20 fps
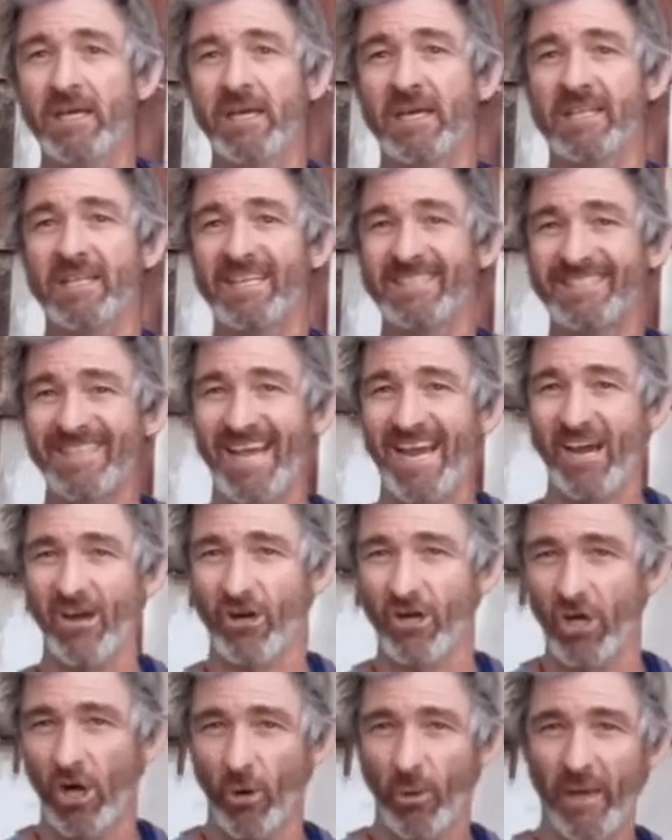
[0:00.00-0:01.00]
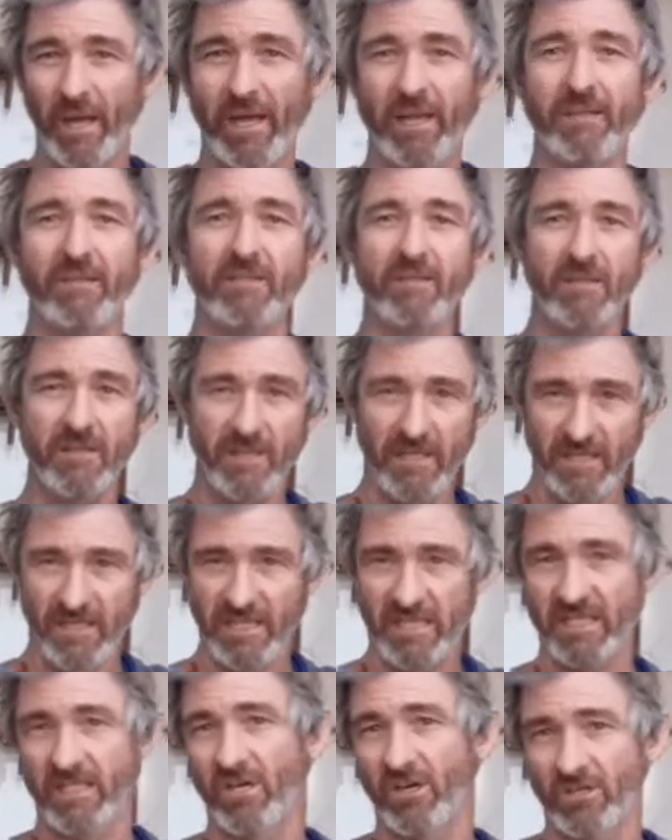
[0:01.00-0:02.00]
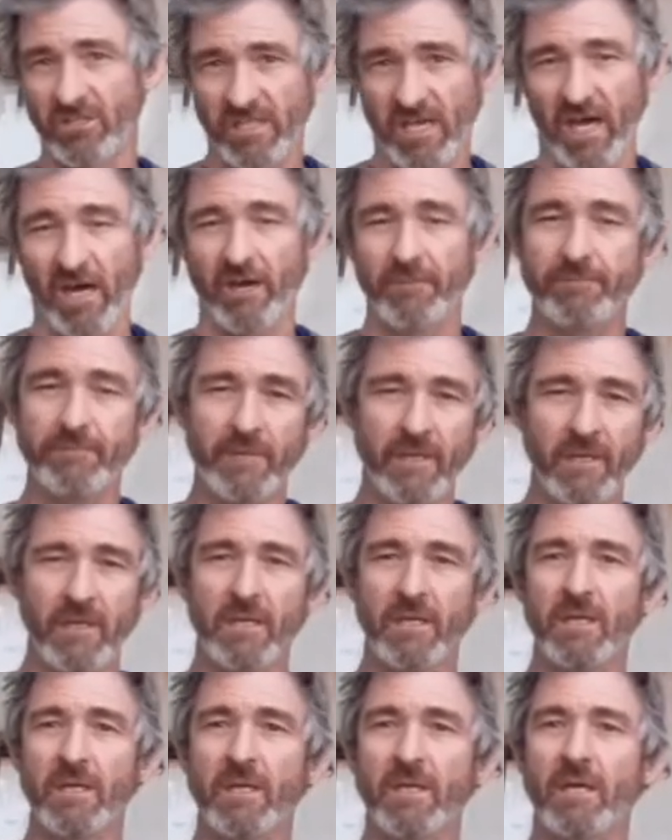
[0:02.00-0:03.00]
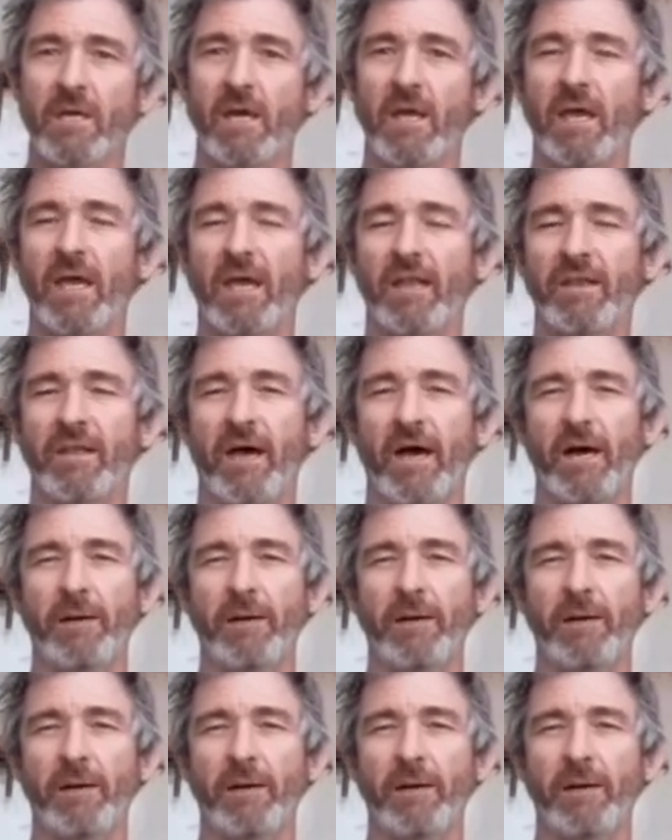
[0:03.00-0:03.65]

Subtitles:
It lets air go in. The heat goes out. And